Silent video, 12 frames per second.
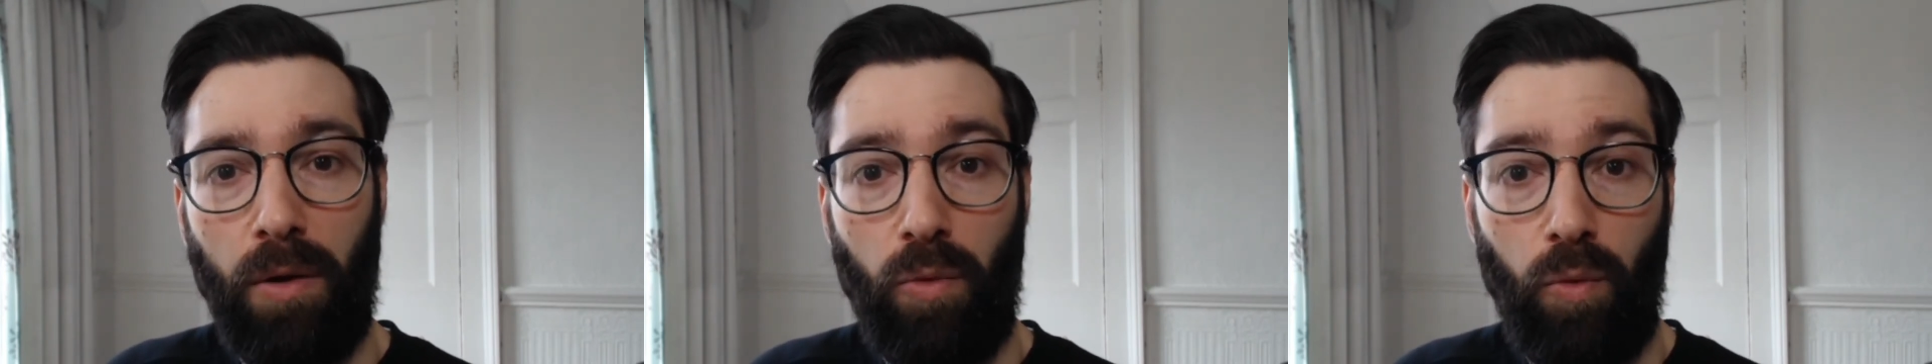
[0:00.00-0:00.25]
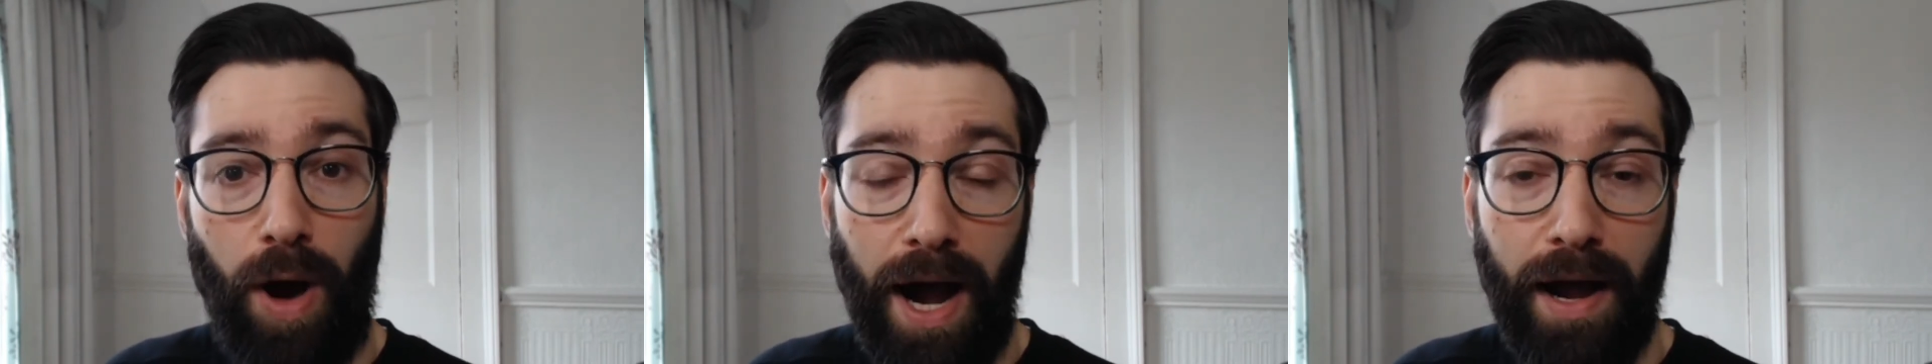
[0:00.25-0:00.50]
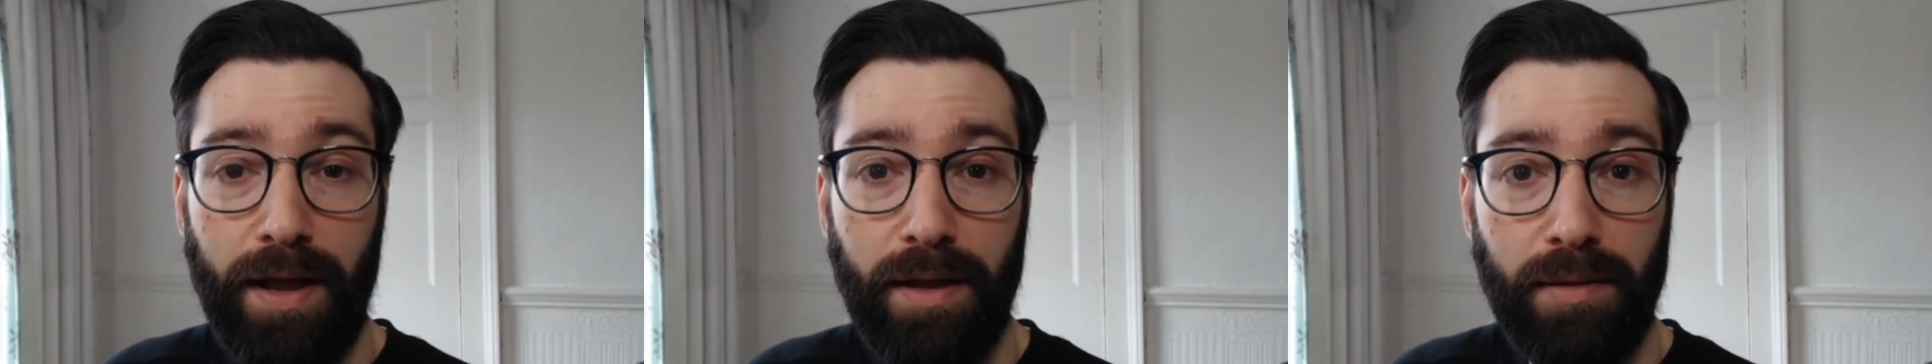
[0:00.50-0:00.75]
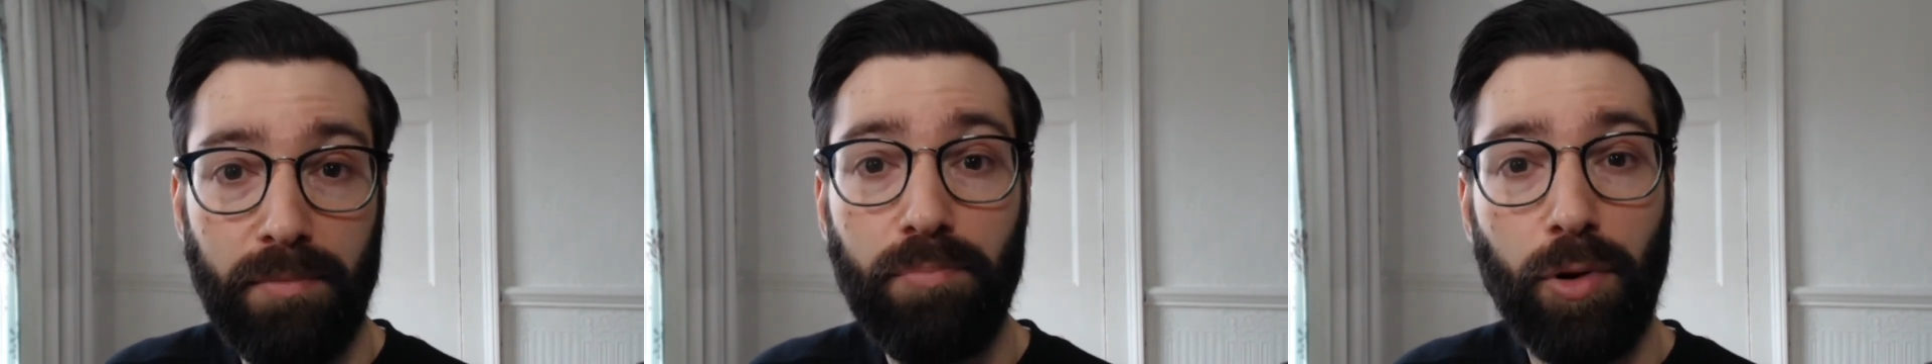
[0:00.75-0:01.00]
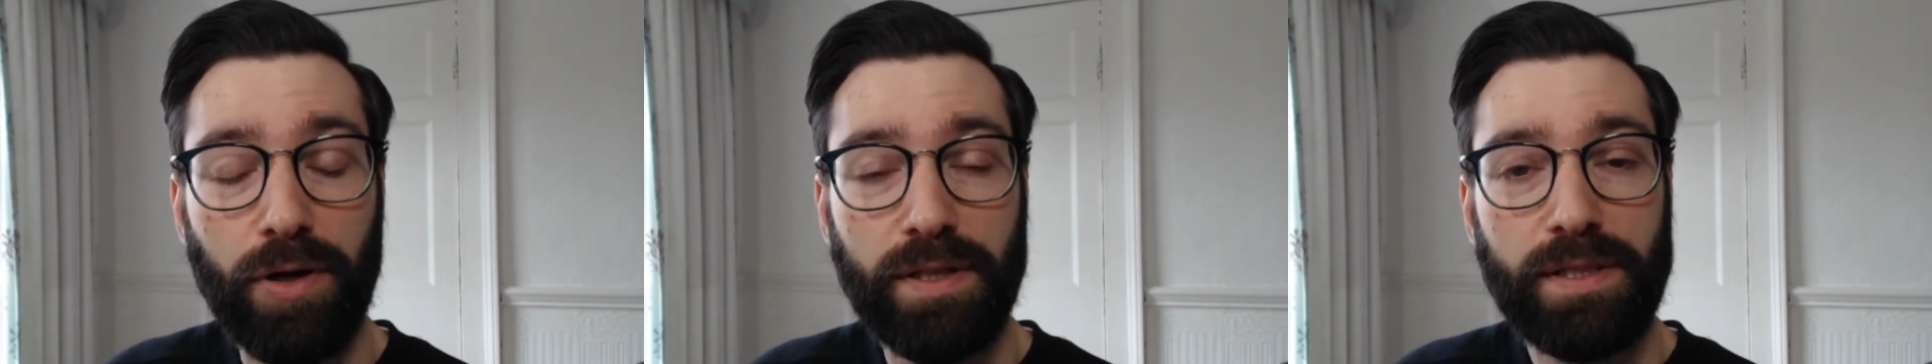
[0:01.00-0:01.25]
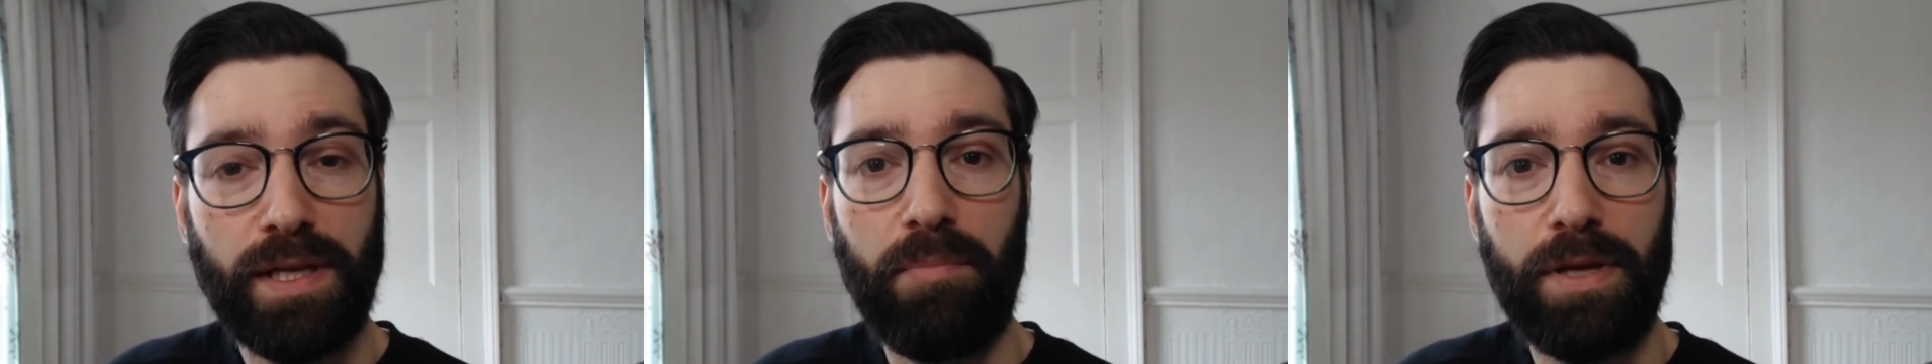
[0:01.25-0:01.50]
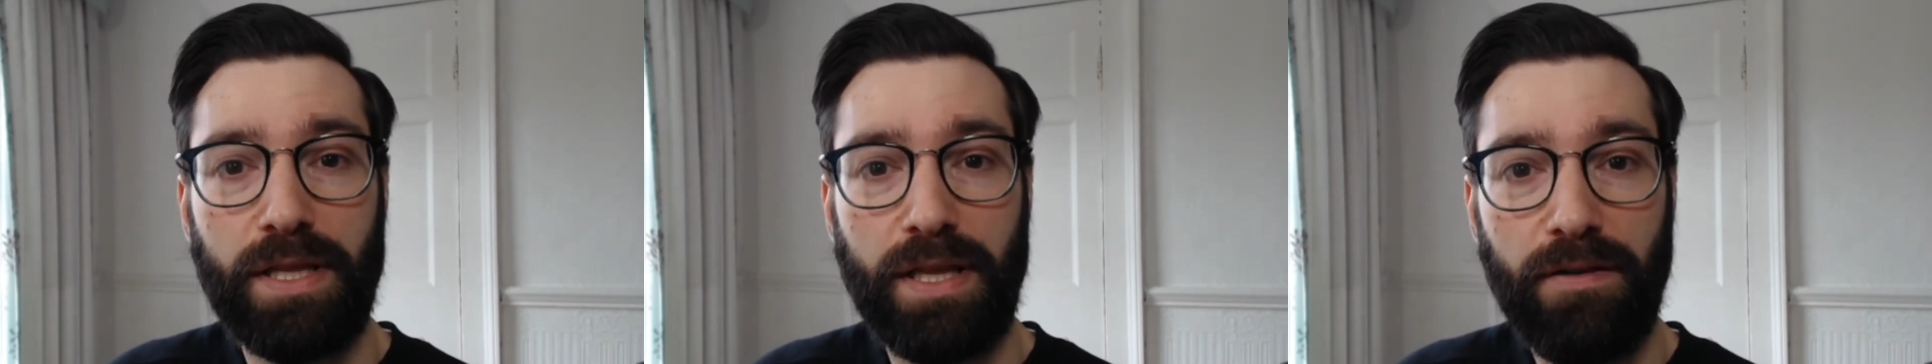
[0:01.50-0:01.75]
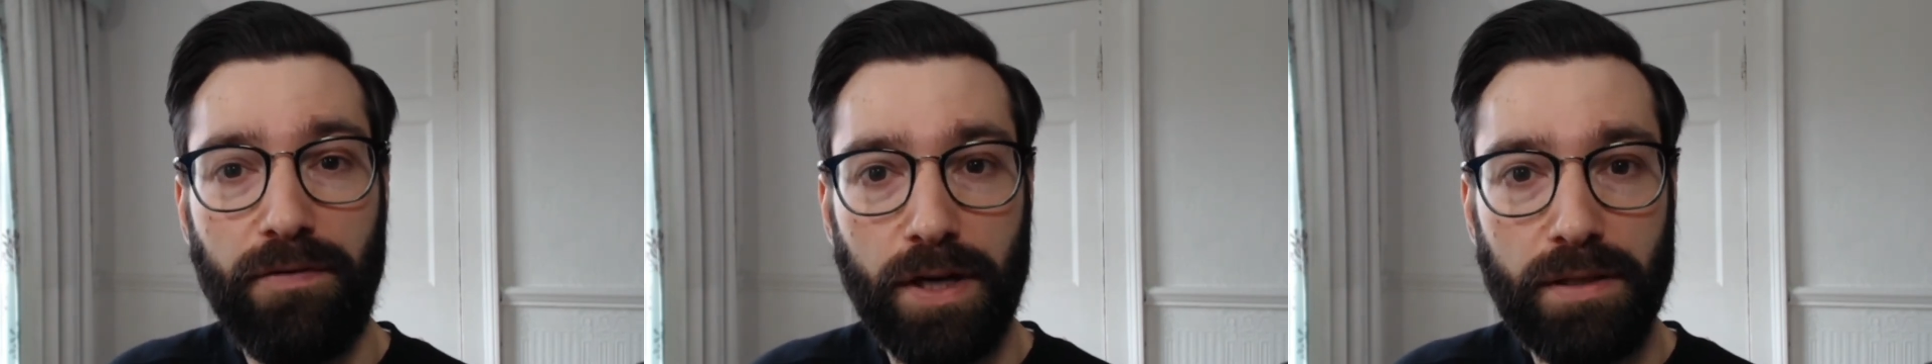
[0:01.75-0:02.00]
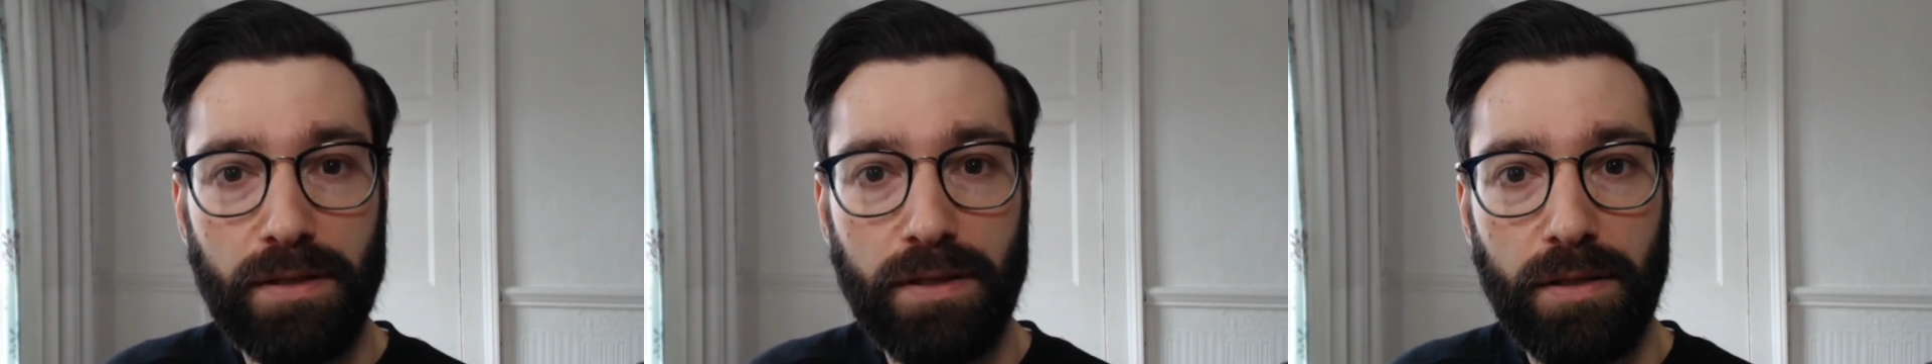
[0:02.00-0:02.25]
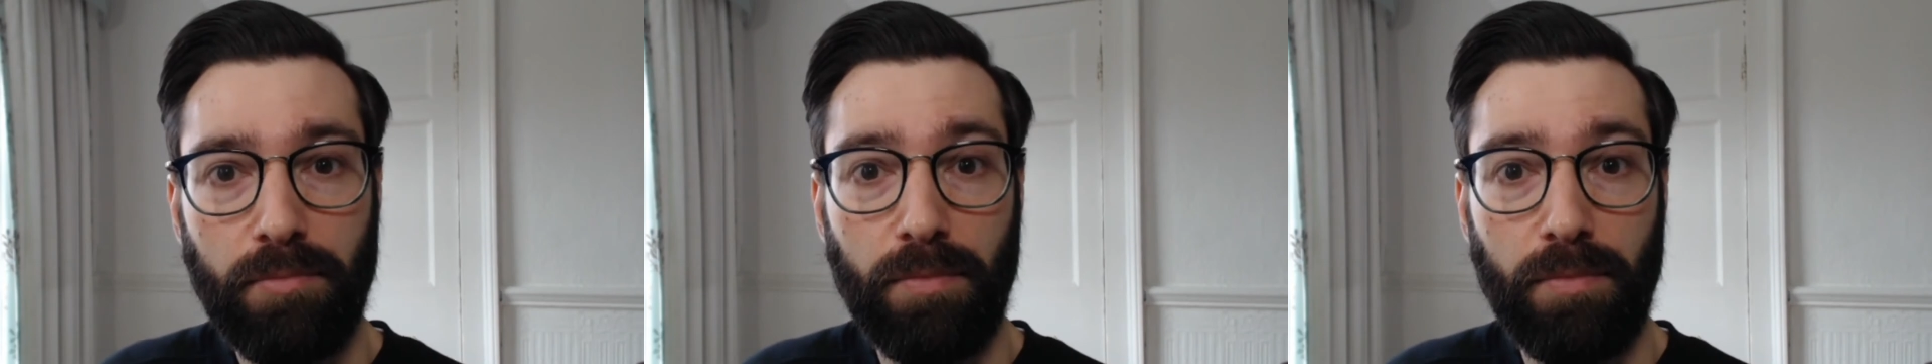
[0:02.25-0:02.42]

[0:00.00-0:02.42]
why points can be different,